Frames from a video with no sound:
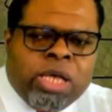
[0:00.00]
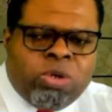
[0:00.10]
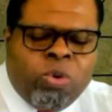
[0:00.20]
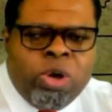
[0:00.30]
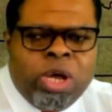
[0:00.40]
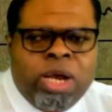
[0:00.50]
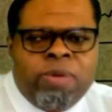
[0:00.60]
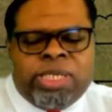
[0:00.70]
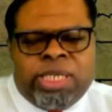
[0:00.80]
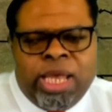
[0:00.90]
so we're going
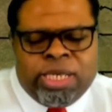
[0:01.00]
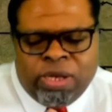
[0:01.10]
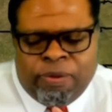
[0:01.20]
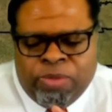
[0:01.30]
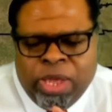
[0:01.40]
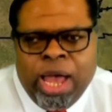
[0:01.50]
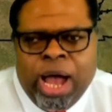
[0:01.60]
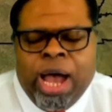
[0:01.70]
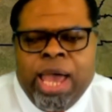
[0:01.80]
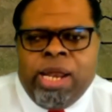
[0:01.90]
to be seeing some
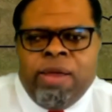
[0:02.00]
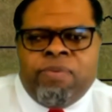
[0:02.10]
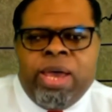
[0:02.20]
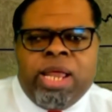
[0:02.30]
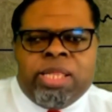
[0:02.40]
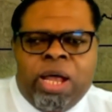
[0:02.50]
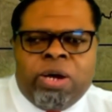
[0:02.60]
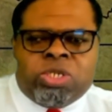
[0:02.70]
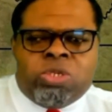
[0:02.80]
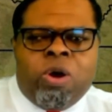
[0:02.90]
elevated
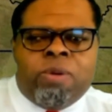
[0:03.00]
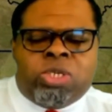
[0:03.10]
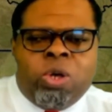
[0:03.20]
thunderstorms.